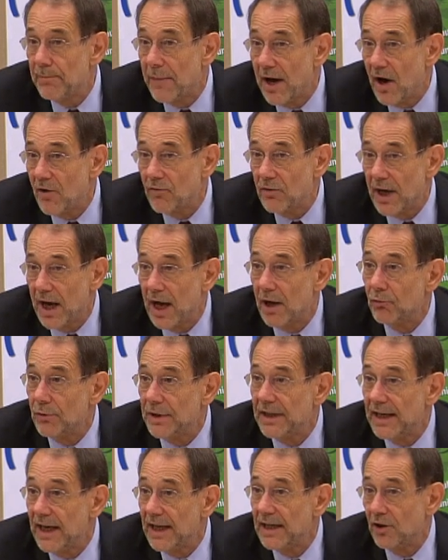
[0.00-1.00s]
about how
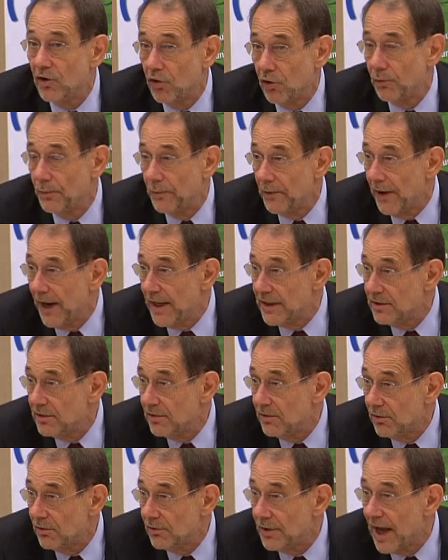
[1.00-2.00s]
we can
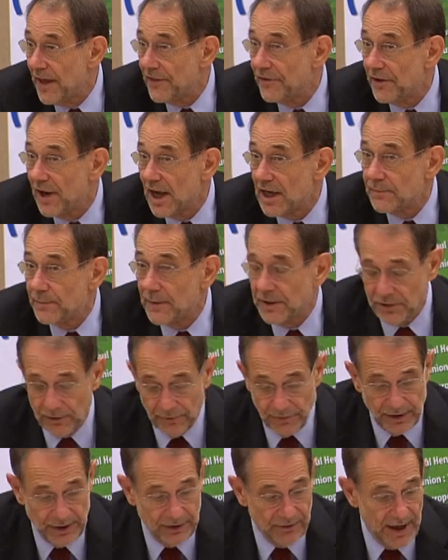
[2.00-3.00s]
cooperate on other aspects
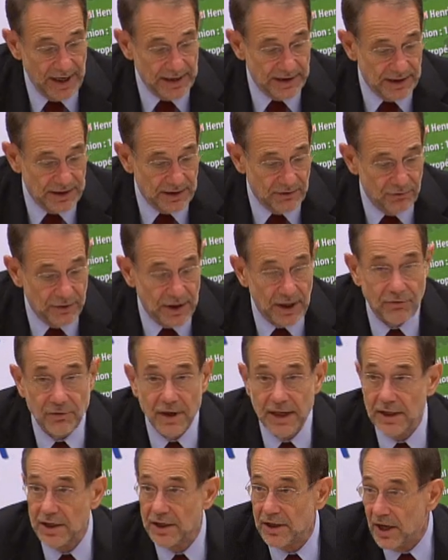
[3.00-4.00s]
of the crisis with the
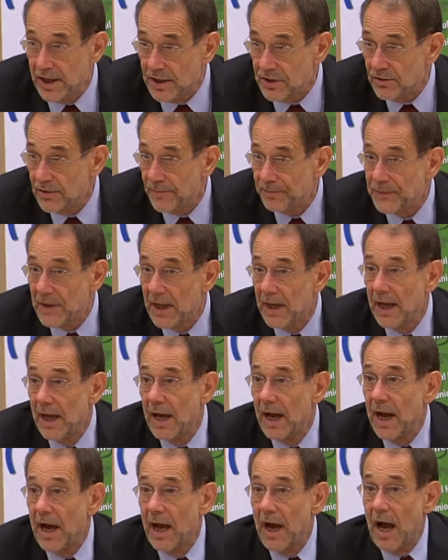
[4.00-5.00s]
United Nations.
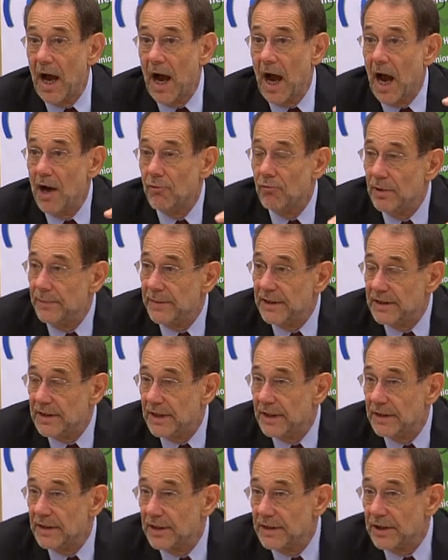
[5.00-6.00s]
I will be
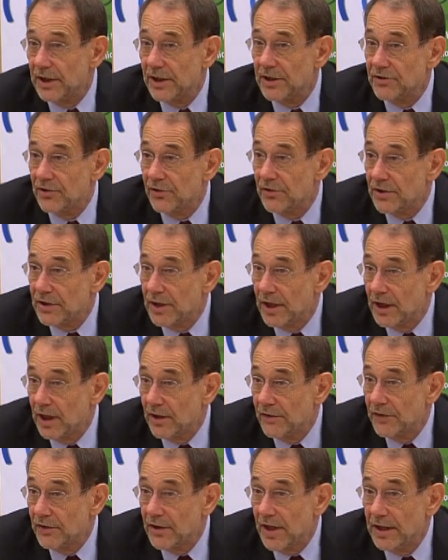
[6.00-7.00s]
seeing the Secretary
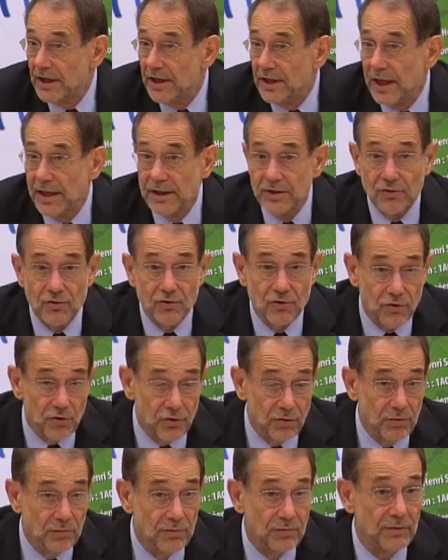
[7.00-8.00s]
General of the United Nations
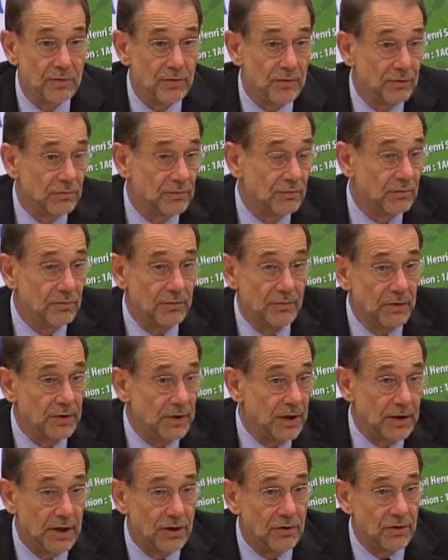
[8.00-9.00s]
soon,
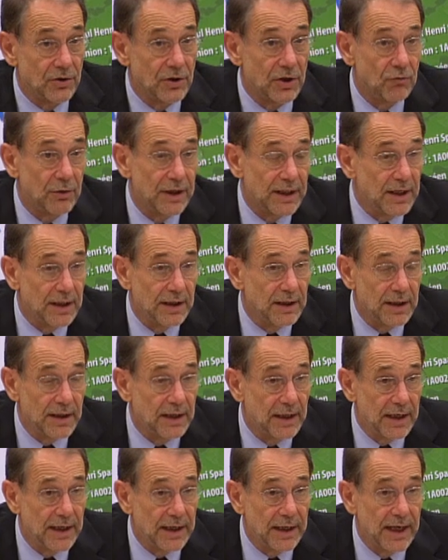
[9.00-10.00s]
in the weekend.
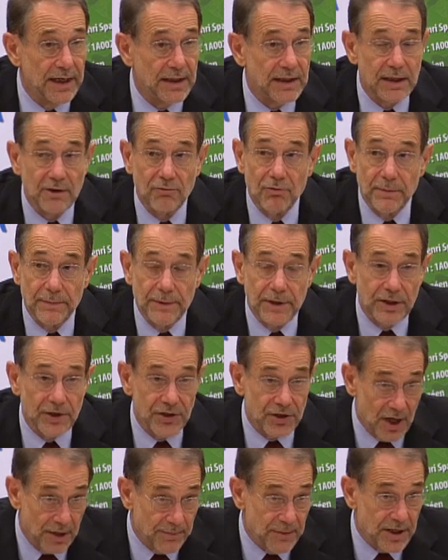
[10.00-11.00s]
In any case, he will be in
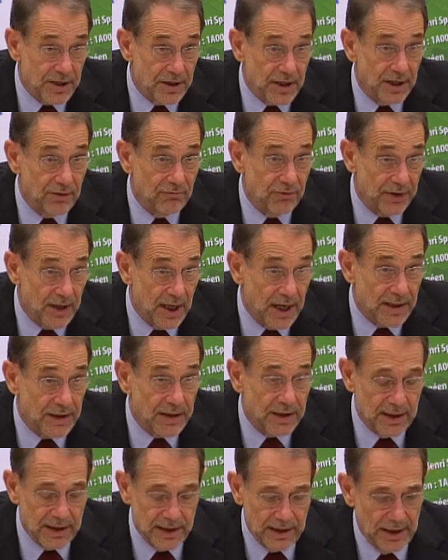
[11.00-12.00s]
Sharm el-Sheikh with
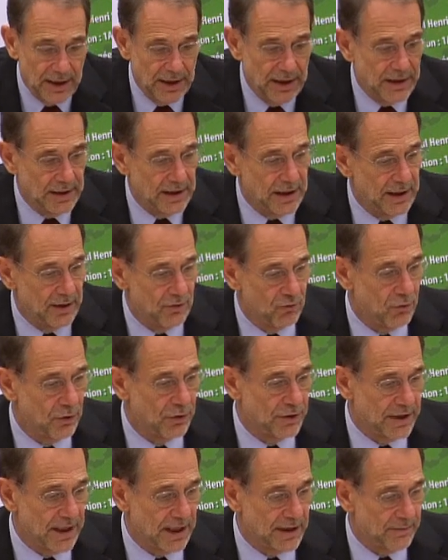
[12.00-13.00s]
us in the
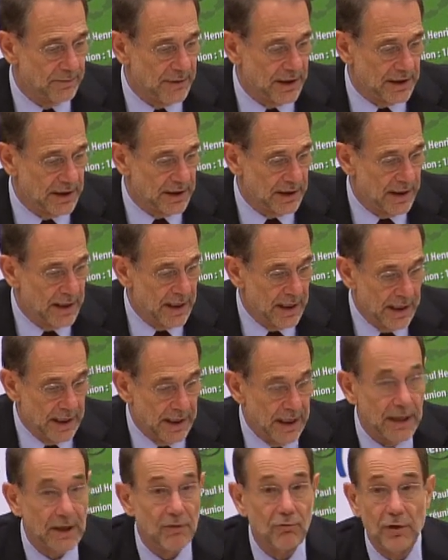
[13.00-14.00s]
Quartet meeting,
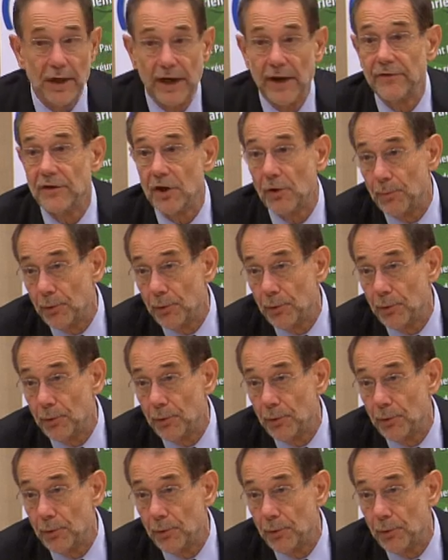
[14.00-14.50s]
and we will have the